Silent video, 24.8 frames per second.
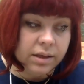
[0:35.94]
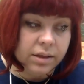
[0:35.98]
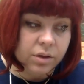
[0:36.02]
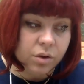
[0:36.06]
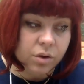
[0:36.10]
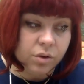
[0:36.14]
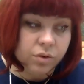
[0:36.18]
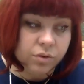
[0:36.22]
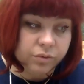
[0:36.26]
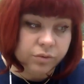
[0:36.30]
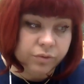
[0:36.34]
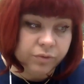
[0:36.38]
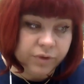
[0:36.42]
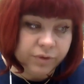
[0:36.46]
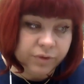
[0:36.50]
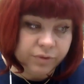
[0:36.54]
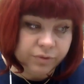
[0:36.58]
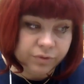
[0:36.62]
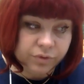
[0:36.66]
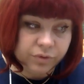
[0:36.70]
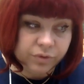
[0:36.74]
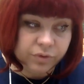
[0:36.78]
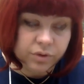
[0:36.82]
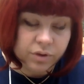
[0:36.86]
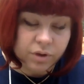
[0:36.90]
on
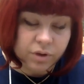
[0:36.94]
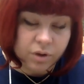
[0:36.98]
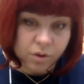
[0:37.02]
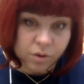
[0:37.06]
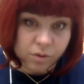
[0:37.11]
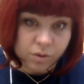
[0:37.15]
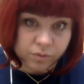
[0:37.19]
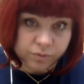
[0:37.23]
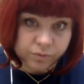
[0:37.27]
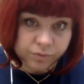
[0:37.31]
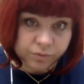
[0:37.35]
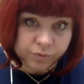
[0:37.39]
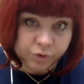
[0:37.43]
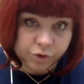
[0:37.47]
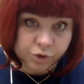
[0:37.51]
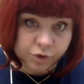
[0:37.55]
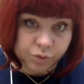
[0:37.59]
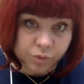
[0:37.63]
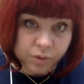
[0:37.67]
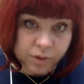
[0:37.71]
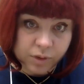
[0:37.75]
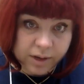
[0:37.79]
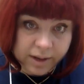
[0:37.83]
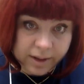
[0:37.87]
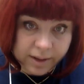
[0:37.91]
5th of
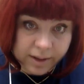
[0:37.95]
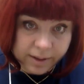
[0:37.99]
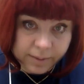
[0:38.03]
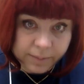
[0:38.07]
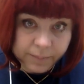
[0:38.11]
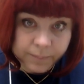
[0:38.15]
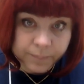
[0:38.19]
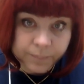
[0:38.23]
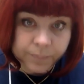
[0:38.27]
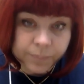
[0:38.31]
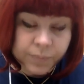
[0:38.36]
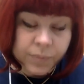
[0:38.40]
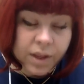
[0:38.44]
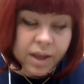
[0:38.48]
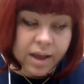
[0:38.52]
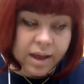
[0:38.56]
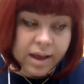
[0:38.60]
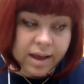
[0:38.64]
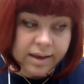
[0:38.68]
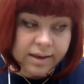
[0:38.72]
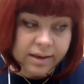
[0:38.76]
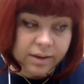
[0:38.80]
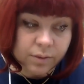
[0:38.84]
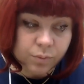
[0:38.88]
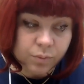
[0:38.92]
July.
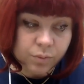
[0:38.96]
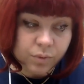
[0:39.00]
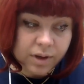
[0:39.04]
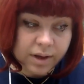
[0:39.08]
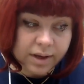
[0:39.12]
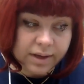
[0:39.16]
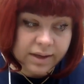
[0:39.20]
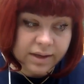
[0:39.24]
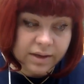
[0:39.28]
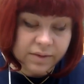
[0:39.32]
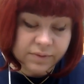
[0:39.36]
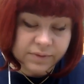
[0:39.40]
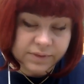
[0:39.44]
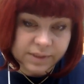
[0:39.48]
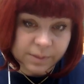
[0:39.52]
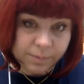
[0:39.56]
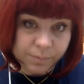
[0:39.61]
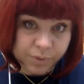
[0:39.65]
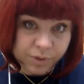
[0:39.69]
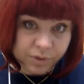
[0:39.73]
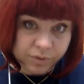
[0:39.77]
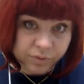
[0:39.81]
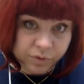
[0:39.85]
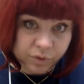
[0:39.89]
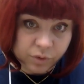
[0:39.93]
I have
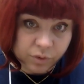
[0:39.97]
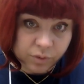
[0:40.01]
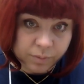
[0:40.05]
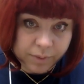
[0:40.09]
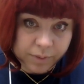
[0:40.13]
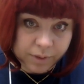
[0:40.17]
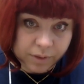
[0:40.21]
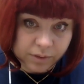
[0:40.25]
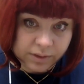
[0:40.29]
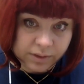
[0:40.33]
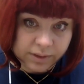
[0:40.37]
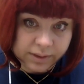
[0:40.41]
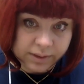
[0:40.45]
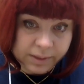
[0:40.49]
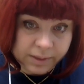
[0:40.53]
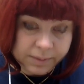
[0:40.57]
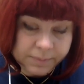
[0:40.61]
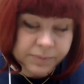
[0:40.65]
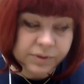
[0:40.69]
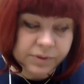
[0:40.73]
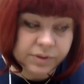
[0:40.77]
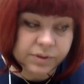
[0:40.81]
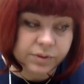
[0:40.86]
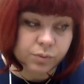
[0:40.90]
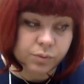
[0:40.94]
separate video about the
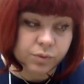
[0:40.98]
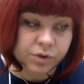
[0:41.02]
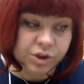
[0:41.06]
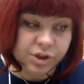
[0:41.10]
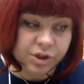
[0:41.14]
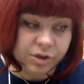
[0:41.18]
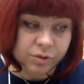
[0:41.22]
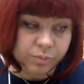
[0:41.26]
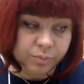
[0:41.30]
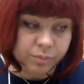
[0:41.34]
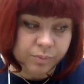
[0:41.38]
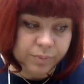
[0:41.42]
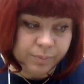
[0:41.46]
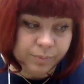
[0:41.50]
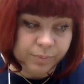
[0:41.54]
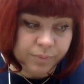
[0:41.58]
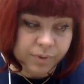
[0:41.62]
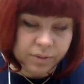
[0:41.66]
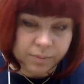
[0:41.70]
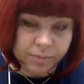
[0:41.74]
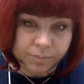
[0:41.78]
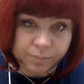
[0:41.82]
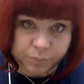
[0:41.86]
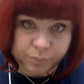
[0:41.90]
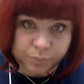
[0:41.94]
eclipse which I'll
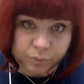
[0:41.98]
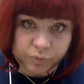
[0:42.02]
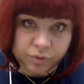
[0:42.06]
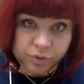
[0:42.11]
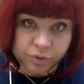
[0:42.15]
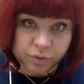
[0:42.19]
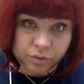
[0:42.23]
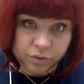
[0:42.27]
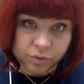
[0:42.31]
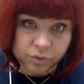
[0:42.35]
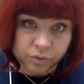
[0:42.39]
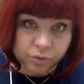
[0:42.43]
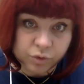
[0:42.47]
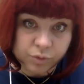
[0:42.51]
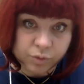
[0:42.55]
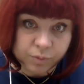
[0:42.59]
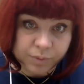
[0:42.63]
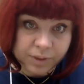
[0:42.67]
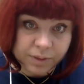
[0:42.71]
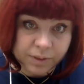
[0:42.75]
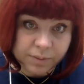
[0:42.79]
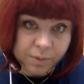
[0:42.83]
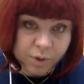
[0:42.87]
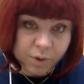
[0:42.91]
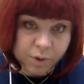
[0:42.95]
put on YouTube
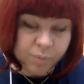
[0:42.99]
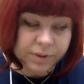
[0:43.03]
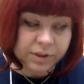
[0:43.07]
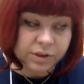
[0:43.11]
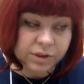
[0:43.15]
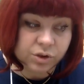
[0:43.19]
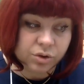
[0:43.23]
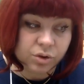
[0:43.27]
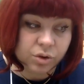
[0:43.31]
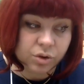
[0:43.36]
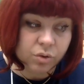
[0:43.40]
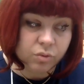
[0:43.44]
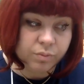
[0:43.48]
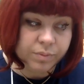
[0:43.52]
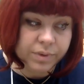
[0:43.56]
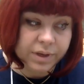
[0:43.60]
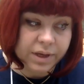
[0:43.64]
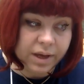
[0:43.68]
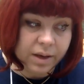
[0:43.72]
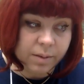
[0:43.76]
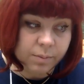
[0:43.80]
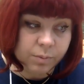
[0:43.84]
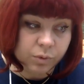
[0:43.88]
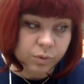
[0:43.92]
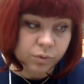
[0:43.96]
in a moment, so you'll be
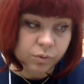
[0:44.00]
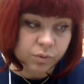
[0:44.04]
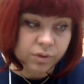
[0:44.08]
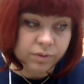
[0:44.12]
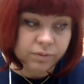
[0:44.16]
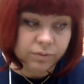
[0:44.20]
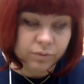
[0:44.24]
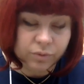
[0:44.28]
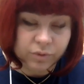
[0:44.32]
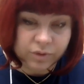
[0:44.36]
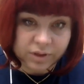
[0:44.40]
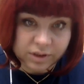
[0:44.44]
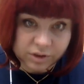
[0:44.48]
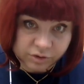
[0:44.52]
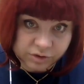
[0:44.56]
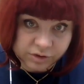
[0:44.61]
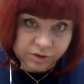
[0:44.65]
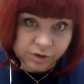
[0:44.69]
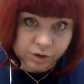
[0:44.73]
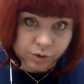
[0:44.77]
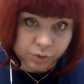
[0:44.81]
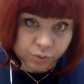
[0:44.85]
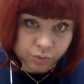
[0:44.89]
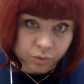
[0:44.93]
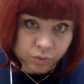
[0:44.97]
able, if you're
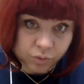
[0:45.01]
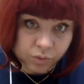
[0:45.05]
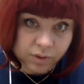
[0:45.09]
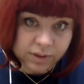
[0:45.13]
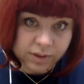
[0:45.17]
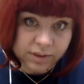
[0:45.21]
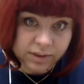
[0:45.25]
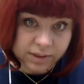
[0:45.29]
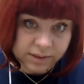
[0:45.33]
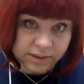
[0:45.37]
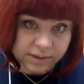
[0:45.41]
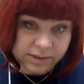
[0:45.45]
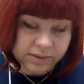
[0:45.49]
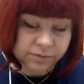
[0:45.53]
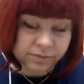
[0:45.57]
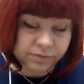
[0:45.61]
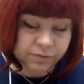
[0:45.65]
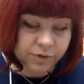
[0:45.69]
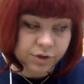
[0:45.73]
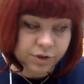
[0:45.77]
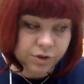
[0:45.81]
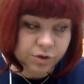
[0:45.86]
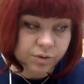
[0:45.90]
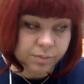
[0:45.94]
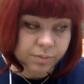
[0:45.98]
interested, to look at this
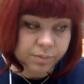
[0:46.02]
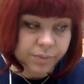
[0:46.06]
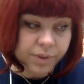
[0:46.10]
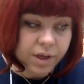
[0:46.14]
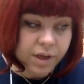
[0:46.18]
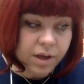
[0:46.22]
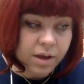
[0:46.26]
video.